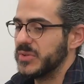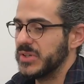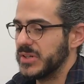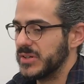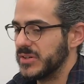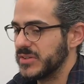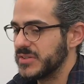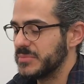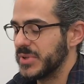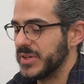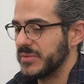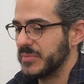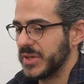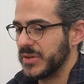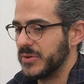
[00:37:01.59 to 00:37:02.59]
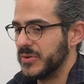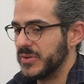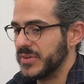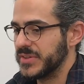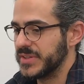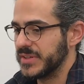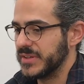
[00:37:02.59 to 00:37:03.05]
2 years, but my
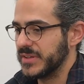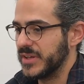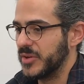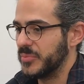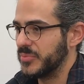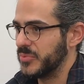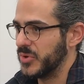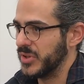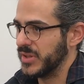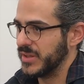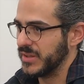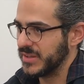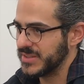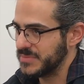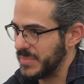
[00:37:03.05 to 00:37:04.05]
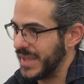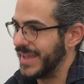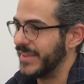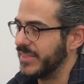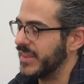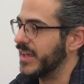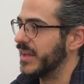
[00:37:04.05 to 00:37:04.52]
goal is to help really
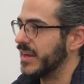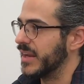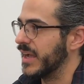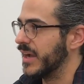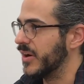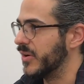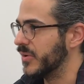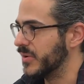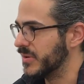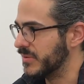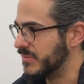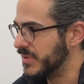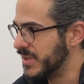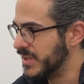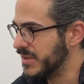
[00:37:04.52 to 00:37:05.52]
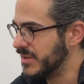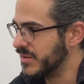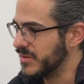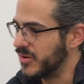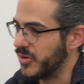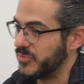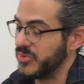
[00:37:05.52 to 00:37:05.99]
expand that out and
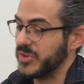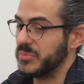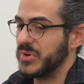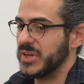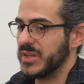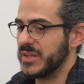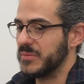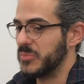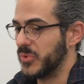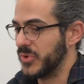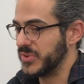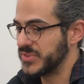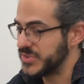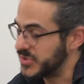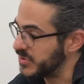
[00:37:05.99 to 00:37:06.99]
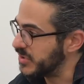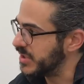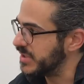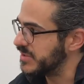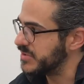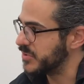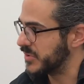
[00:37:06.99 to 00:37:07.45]
hopefully bring in more
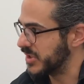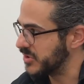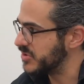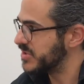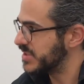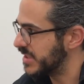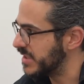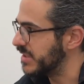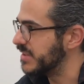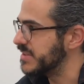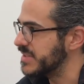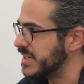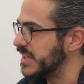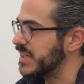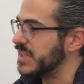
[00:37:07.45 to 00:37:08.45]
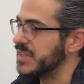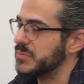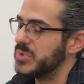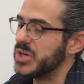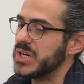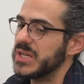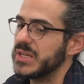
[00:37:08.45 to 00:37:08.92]
students who are interested in studying the
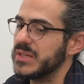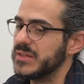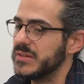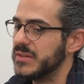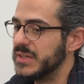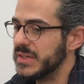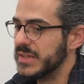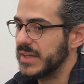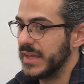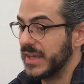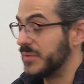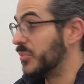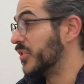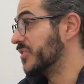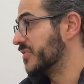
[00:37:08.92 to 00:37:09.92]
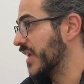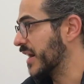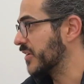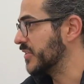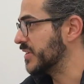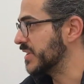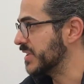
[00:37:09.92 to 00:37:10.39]
brain and more
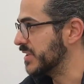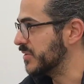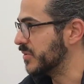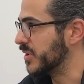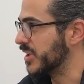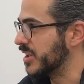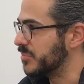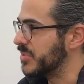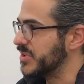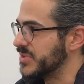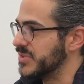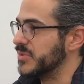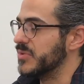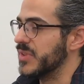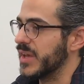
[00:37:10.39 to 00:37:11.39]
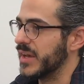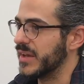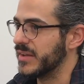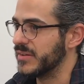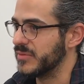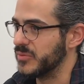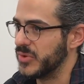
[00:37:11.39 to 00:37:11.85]
faculty who are going to pursue
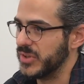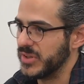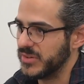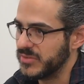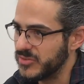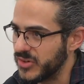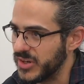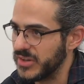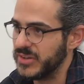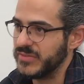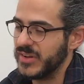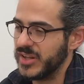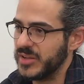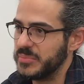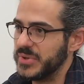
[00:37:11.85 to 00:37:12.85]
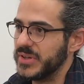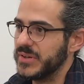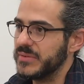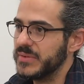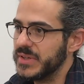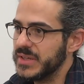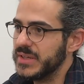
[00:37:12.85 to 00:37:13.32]
that and really try to develop
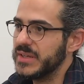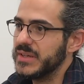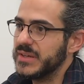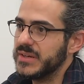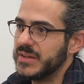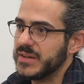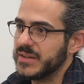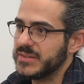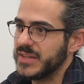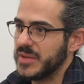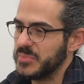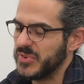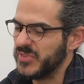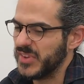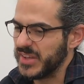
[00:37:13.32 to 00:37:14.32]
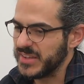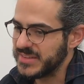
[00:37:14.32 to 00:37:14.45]
a type of